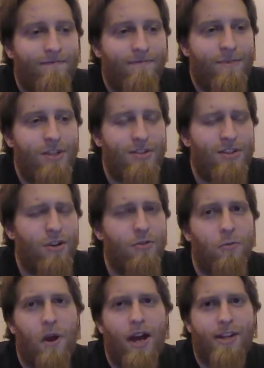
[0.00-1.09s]
Just
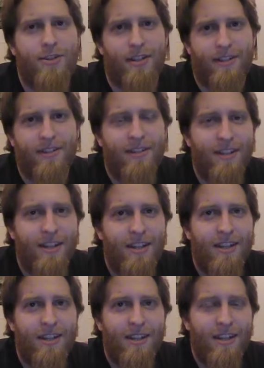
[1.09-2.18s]
don't watch it.
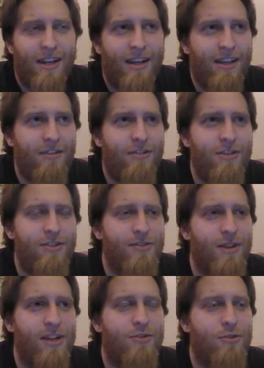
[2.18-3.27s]
If you just
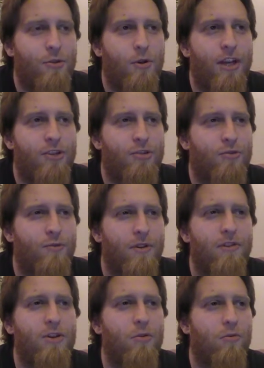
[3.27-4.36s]
enjoy
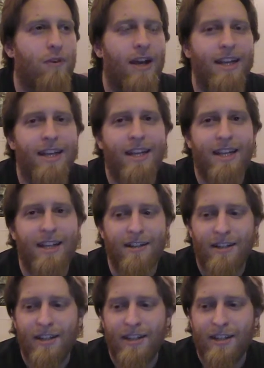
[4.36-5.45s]
trivial writing,
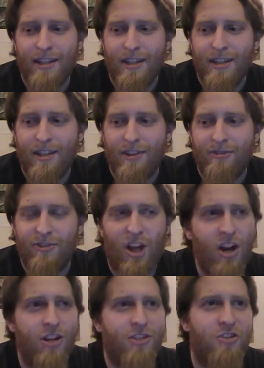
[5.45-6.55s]

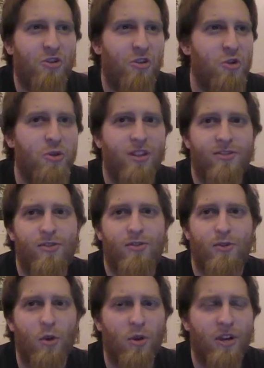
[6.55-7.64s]
long diluted
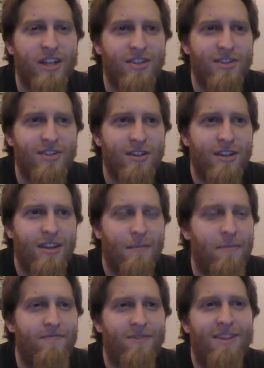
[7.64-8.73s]
stories,
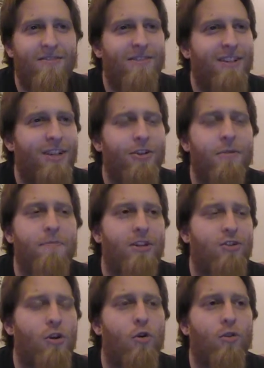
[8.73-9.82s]
and could have been
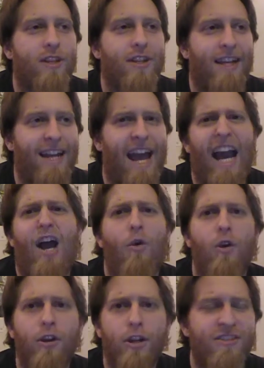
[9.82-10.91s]
told in like an
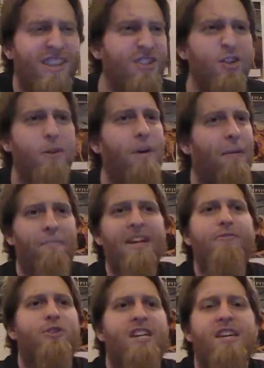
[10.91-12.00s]
hour. This could have been a
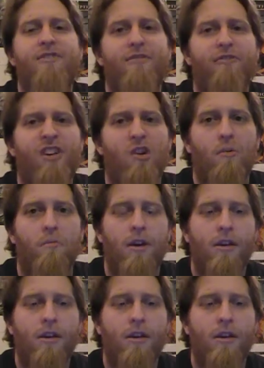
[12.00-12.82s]
made-for-TV film.